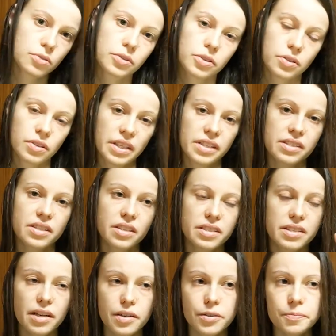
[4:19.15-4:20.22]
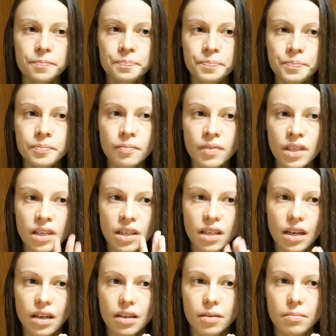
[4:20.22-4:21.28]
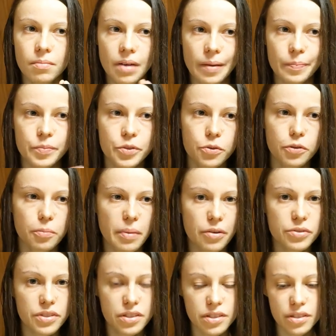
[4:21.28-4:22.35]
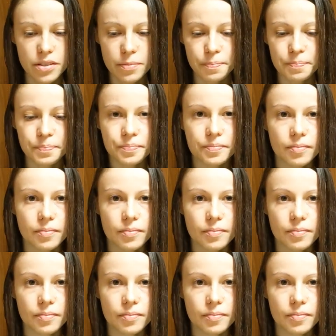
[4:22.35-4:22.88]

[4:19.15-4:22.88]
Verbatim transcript: Tokyo like city center, um, up to the mountains,